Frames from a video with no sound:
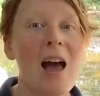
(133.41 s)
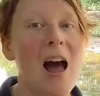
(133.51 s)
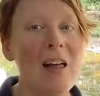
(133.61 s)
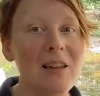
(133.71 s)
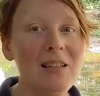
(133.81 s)

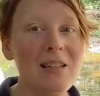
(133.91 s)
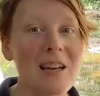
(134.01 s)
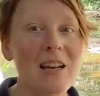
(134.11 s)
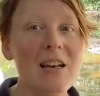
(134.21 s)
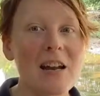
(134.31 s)
And let's take
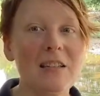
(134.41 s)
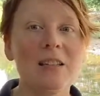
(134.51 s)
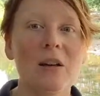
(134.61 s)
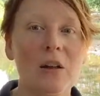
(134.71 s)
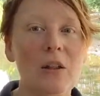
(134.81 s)
a nice
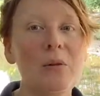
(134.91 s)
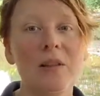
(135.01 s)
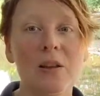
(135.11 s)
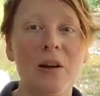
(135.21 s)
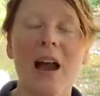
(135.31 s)
close
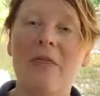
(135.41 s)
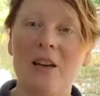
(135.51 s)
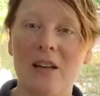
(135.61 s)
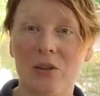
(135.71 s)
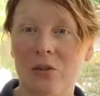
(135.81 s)
look at the
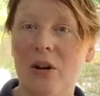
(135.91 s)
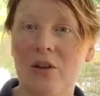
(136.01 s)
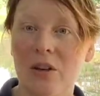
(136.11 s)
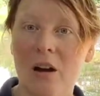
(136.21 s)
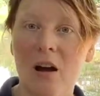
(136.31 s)

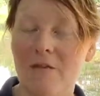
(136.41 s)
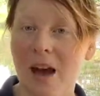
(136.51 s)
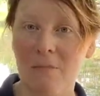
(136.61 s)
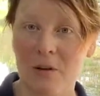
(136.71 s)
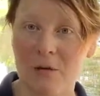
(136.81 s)
construction of that
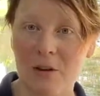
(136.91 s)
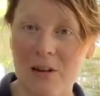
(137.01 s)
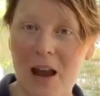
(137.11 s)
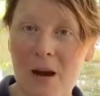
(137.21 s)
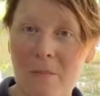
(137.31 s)
beaver
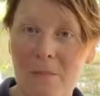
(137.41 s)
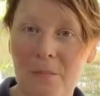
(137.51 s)
dam.